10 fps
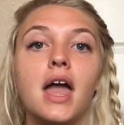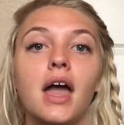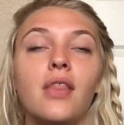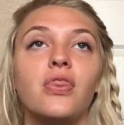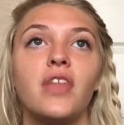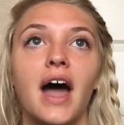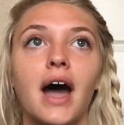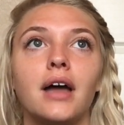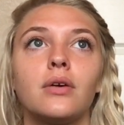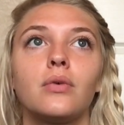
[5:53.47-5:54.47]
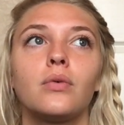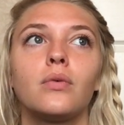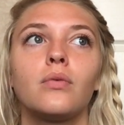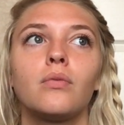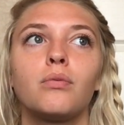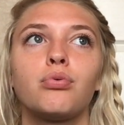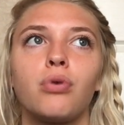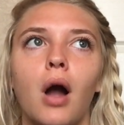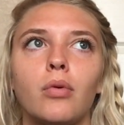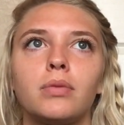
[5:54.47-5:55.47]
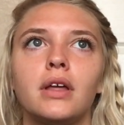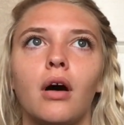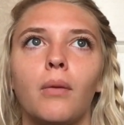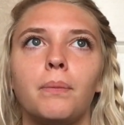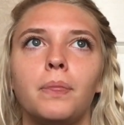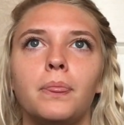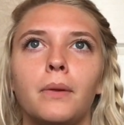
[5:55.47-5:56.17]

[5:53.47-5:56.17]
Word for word: and that probably helped